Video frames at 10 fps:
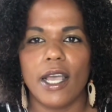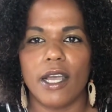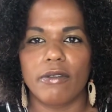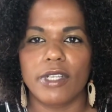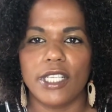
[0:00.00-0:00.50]

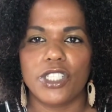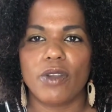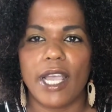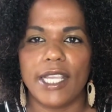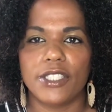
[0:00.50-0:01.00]
really
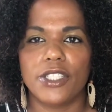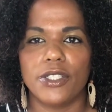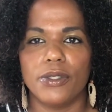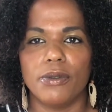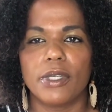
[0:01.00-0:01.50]
trying
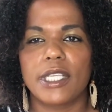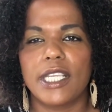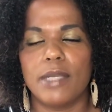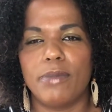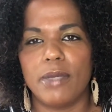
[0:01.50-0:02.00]
to
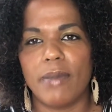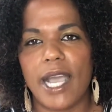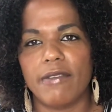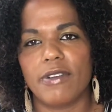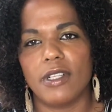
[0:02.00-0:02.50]
be
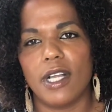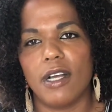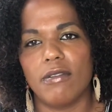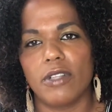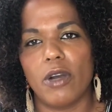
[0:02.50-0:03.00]
mindful
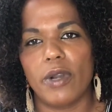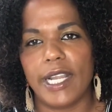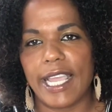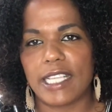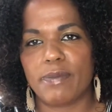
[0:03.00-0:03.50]
of
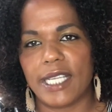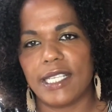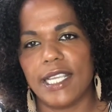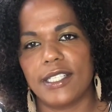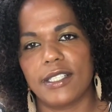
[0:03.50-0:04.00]
lowering
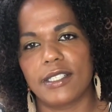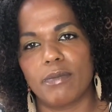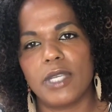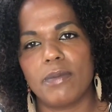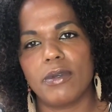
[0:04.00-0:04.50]
expectations
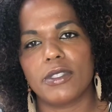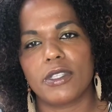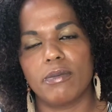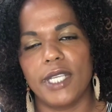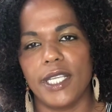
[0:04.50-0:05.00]
of people.
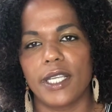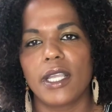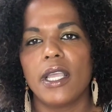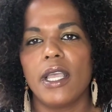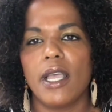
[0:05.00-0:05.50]
So being
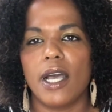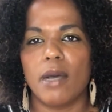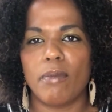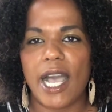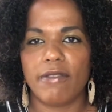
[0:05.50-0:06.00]

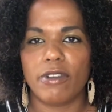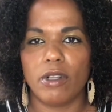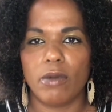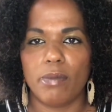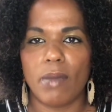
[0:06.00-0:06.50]
mindful
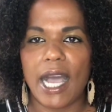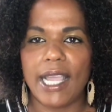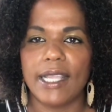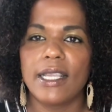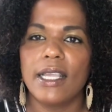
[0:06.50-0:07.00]
of when
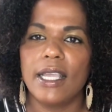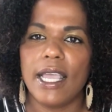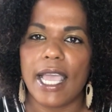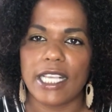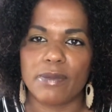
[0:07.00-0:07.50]
my
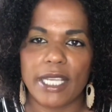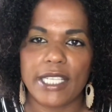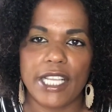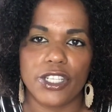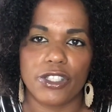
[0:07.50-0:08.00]

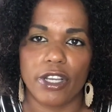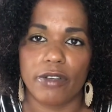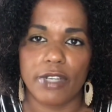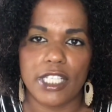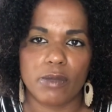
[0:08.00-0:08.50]
expectations are
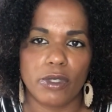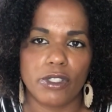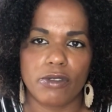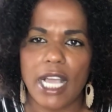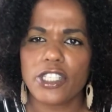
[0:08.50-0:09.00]
unreasonable.
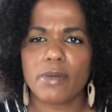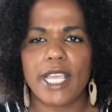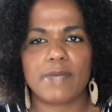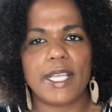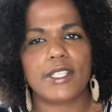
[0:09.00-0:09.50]
So not just my
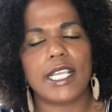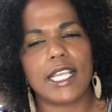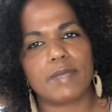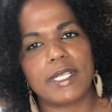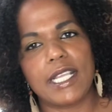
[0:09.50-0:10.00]

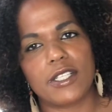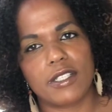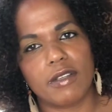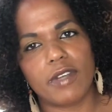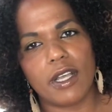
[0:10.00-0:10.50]

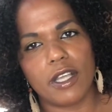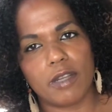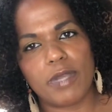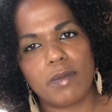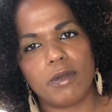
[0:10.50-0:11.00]
expectations of other
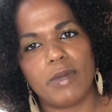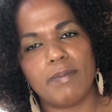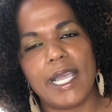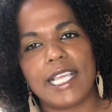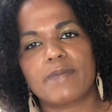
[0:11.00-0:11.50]
people, but
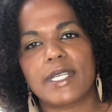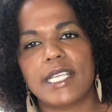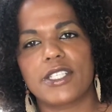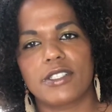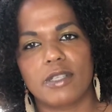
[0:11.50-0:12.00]
my
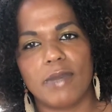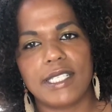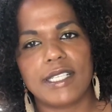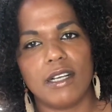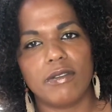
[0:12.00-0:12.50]
expectations of
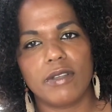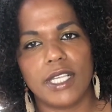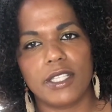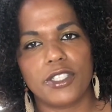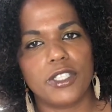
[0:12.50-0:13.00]
myself.
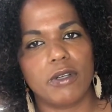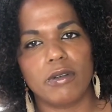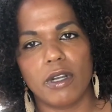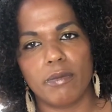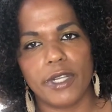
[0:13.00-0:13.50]
And the two
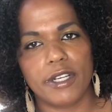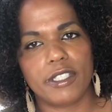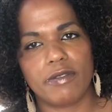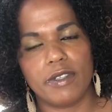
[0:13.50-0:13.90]
are mirrors